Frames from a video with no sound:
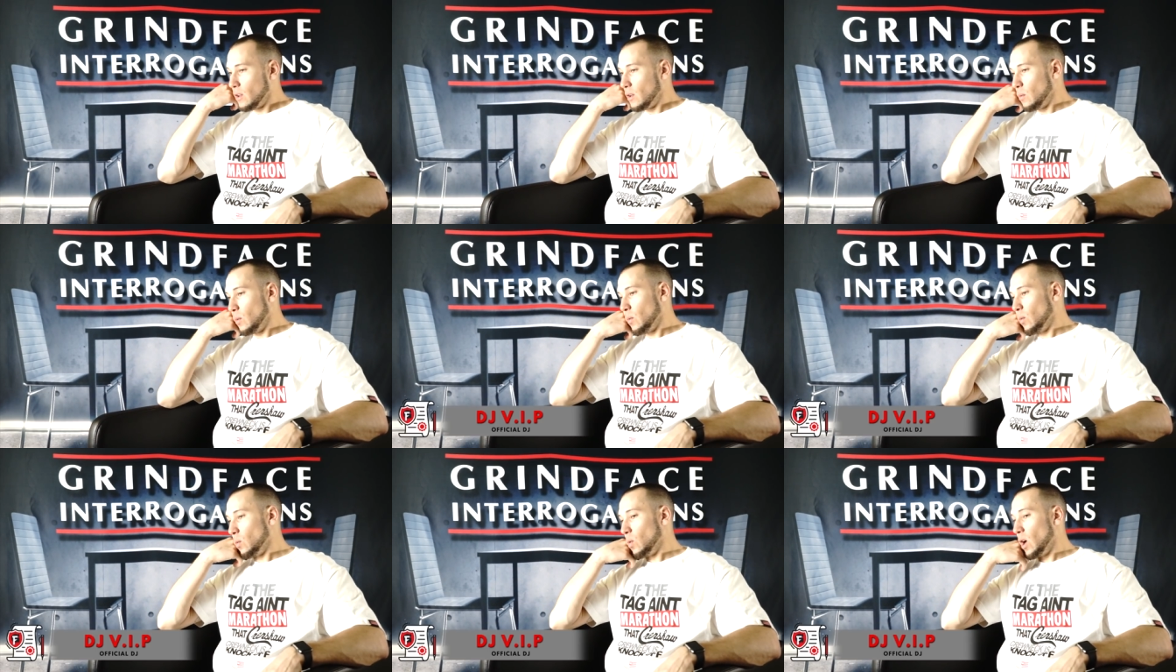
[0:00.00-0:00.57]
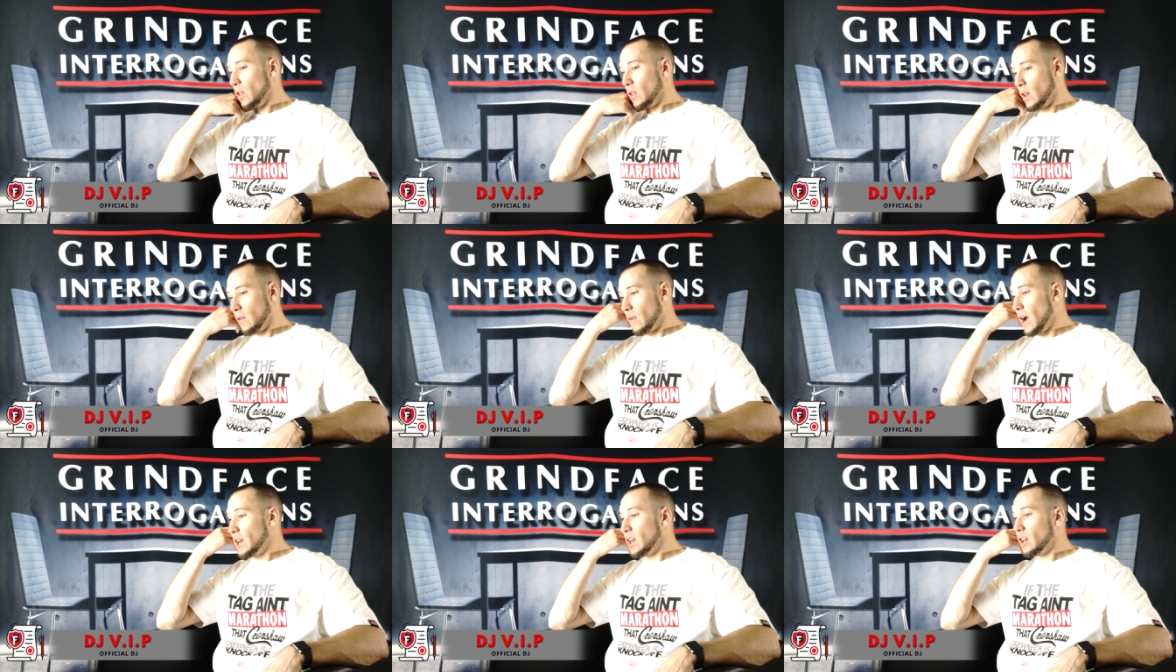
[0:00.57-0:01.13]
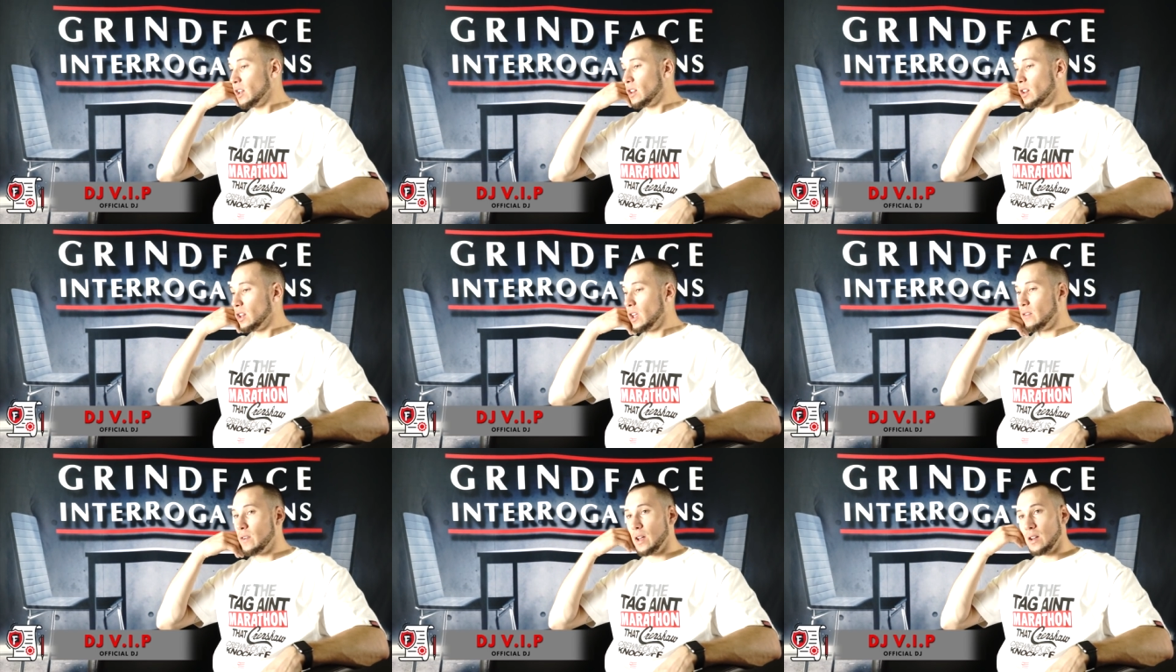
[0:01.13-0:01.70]
whether if I need to
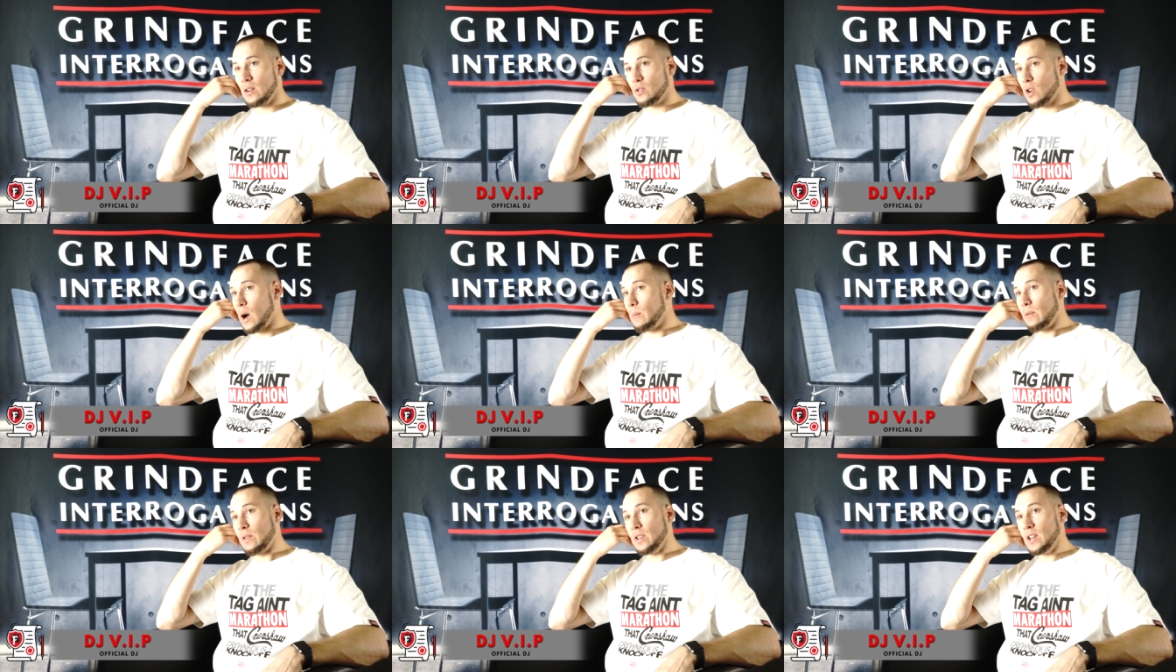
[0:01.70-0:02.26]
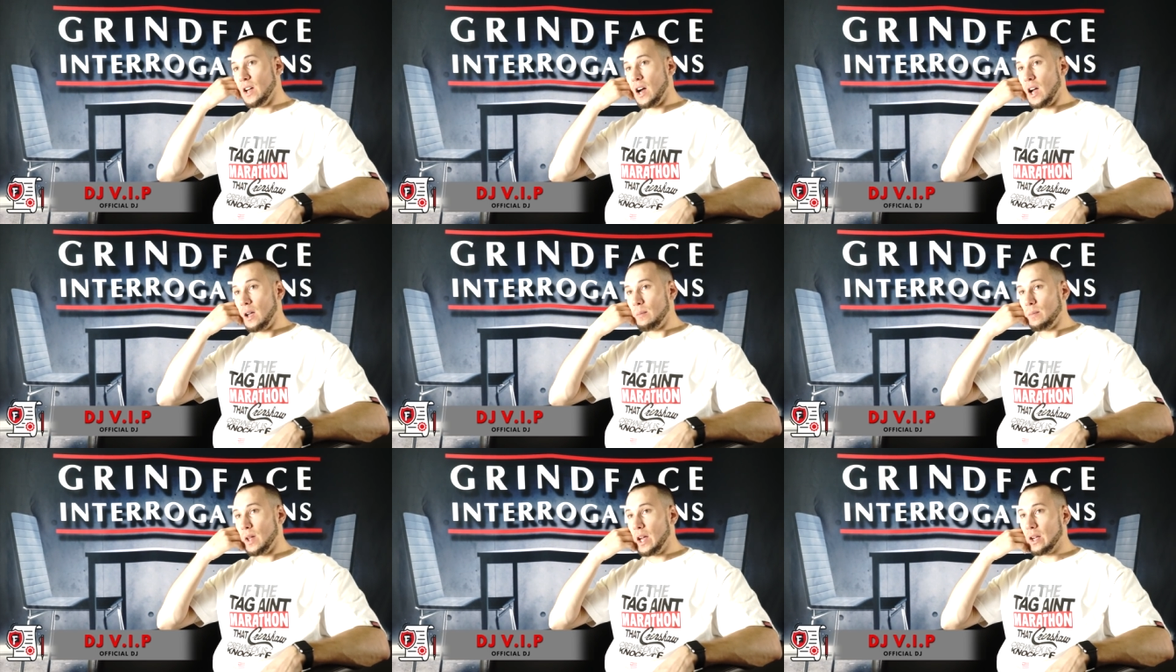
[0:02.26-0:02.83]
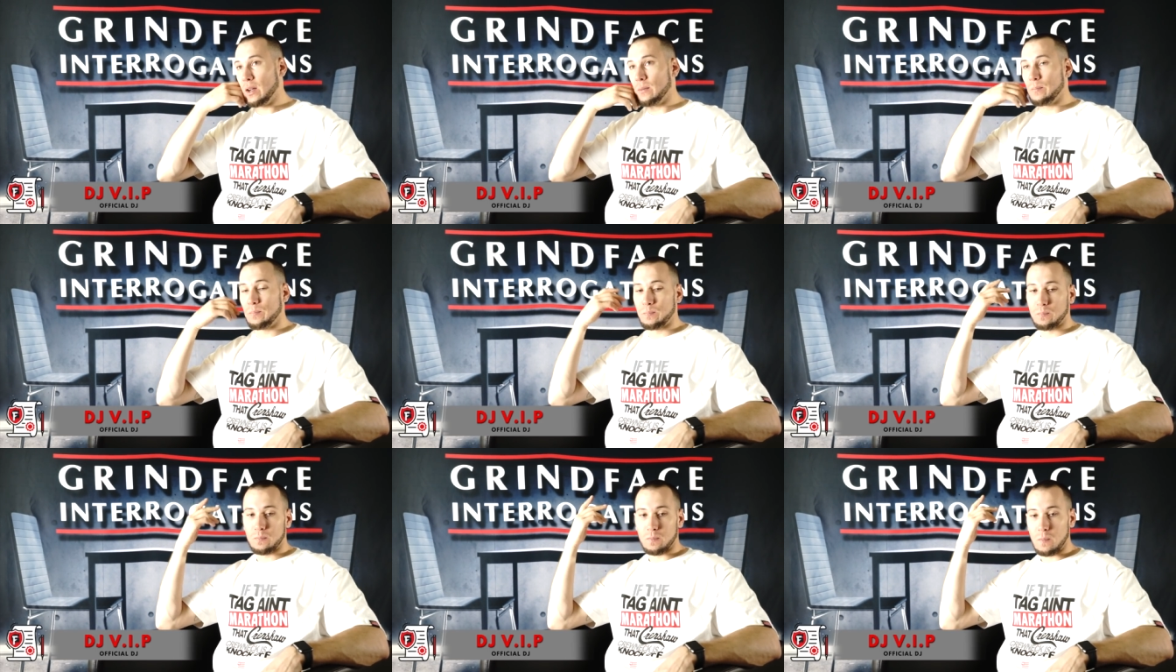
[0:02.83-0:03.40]
leave at a drop of a dime, like
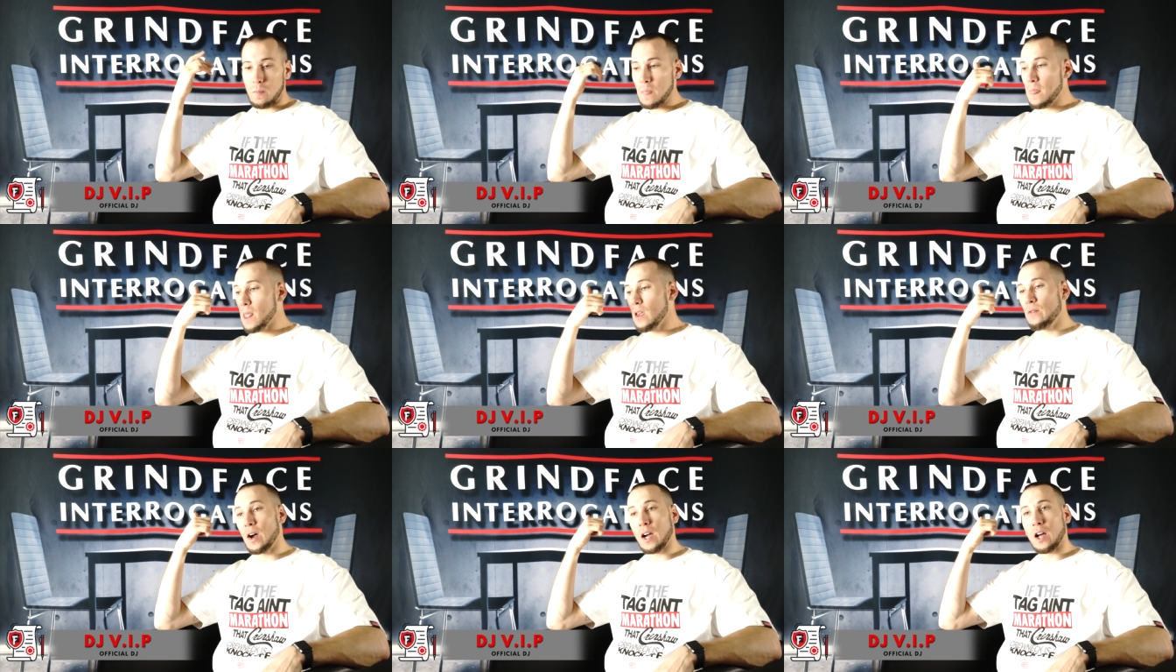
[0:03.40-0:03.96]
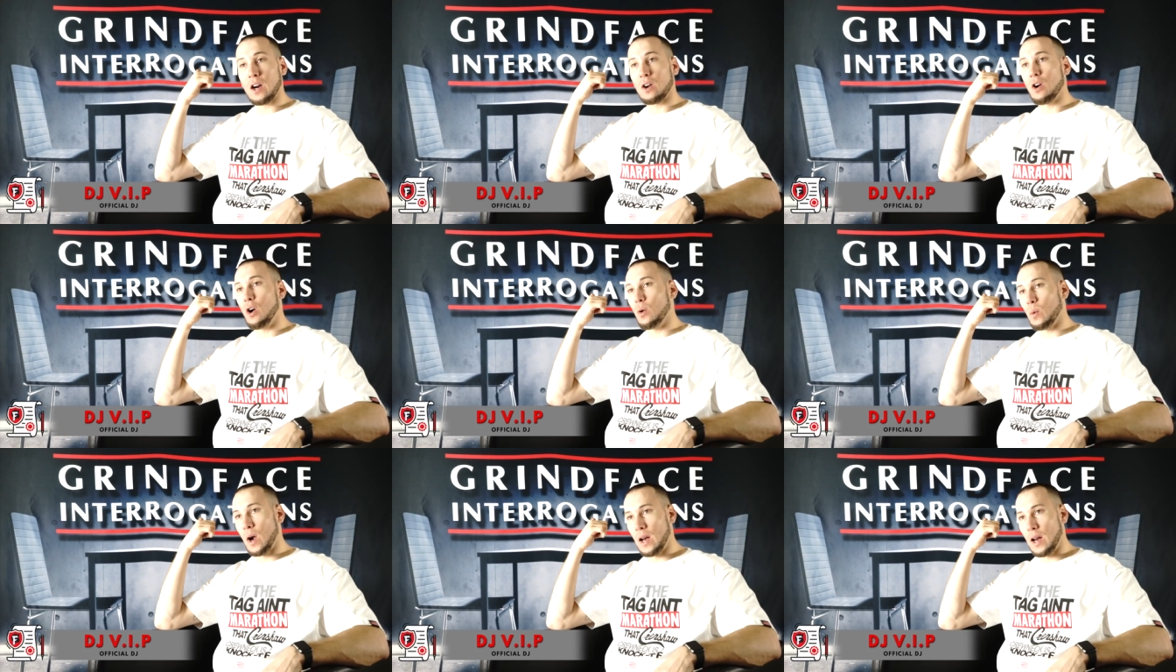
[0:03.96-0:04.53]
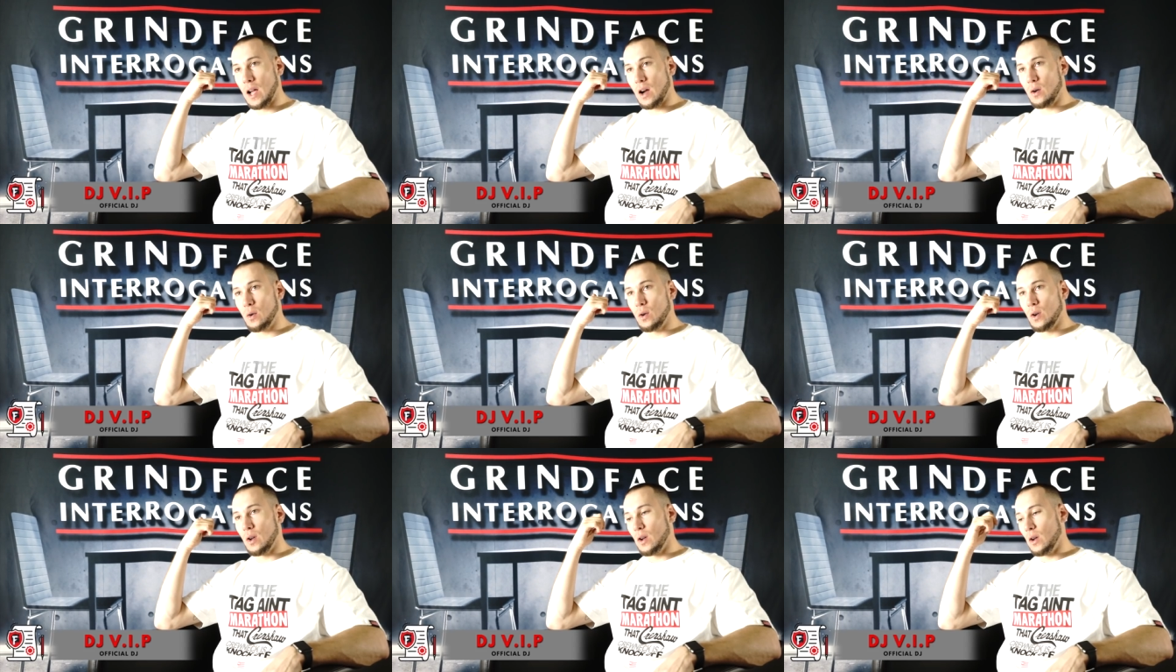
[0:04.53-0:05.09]
if I got a call right now,